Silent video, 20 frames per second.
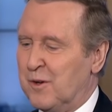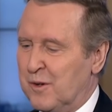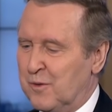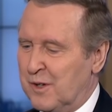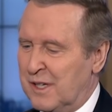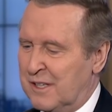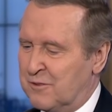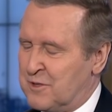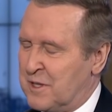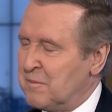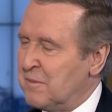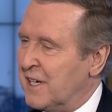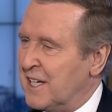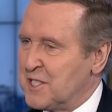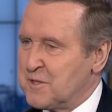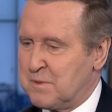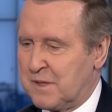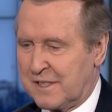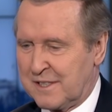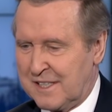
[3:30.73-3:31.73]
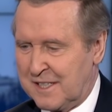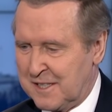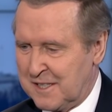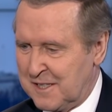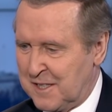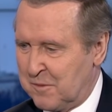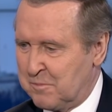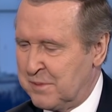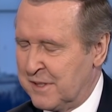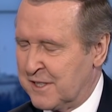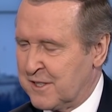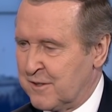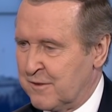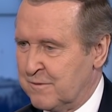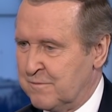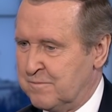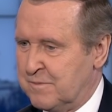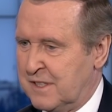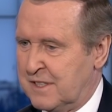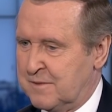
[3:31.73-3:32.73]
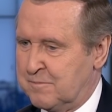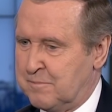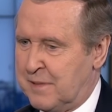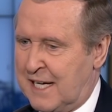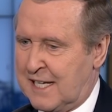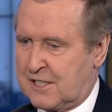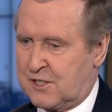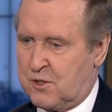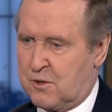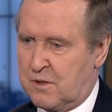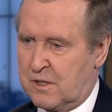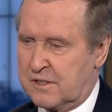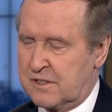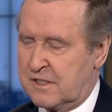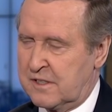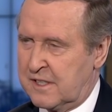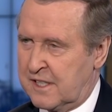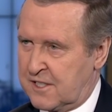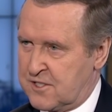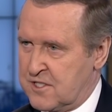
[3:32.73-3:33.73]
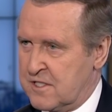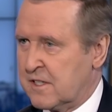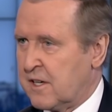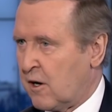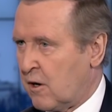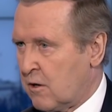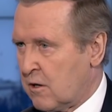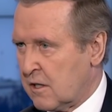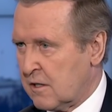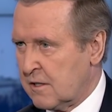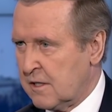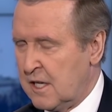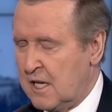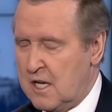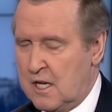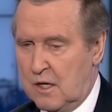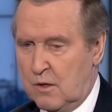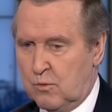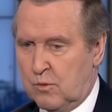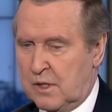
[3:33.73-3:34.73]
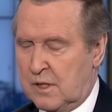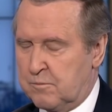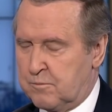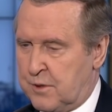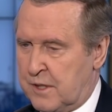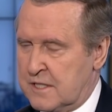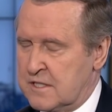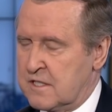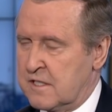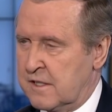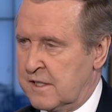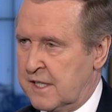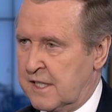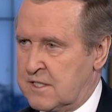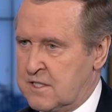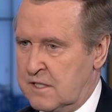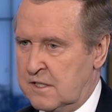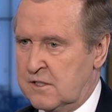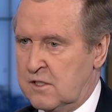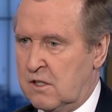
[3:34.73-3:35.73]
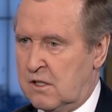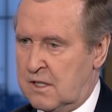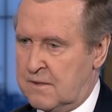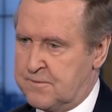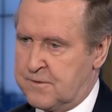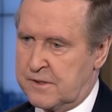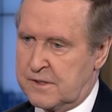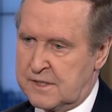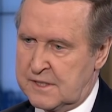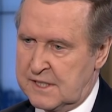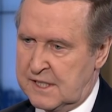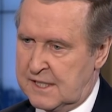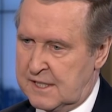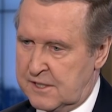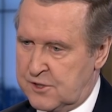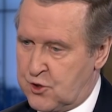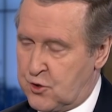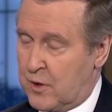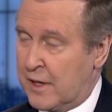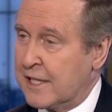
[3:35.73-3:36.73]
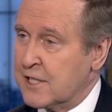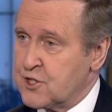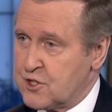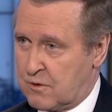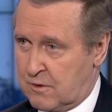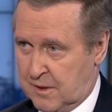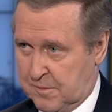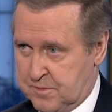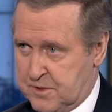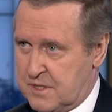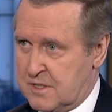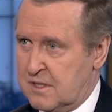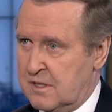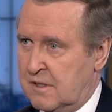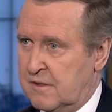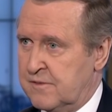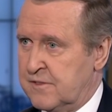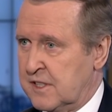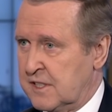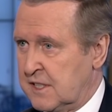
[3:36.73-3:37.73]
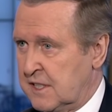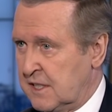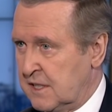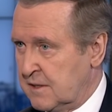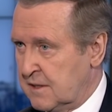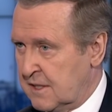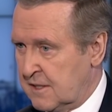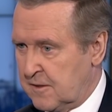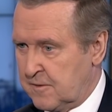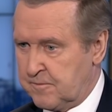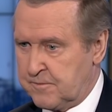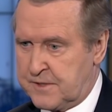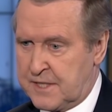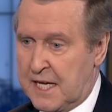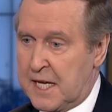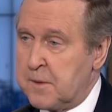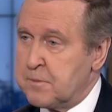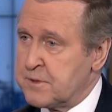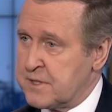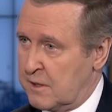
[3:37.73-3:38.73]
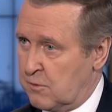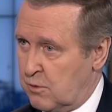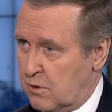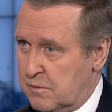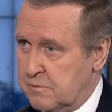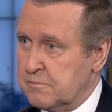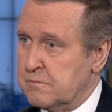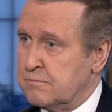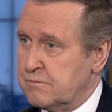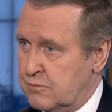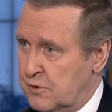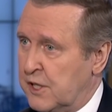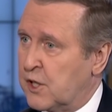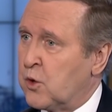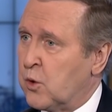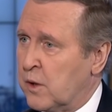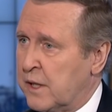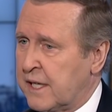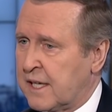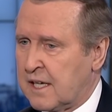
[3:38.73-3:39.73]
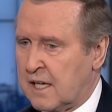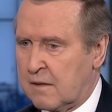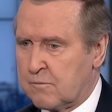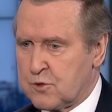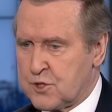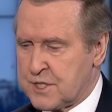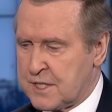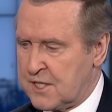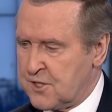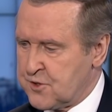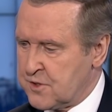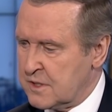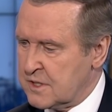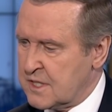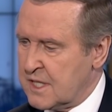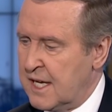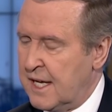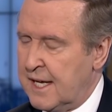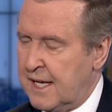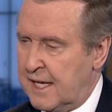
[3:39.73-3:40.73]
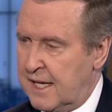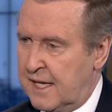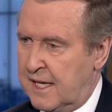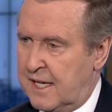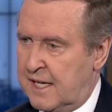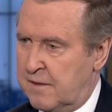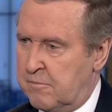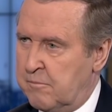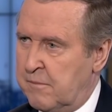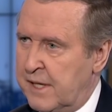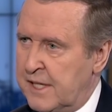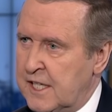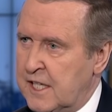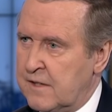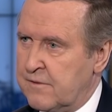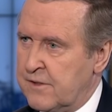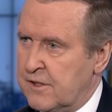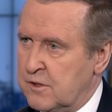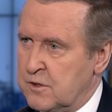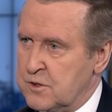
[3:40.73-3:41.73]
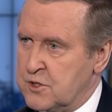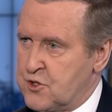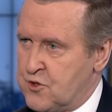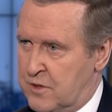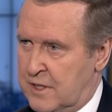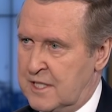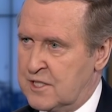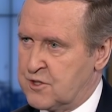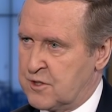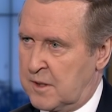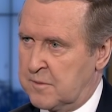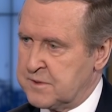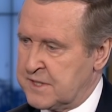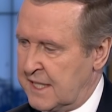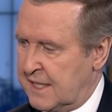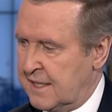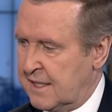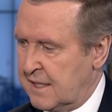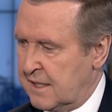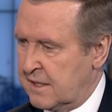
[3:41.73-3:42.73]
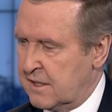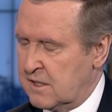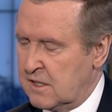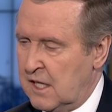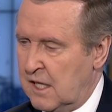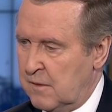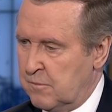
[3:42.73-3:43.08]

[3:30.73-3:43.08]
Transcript: It reminds me a, a bit of uh, back during the Nixon era when President Nixon offered uh, transcripts of the uh, tapes that were recording conversations. And many of those transcripts had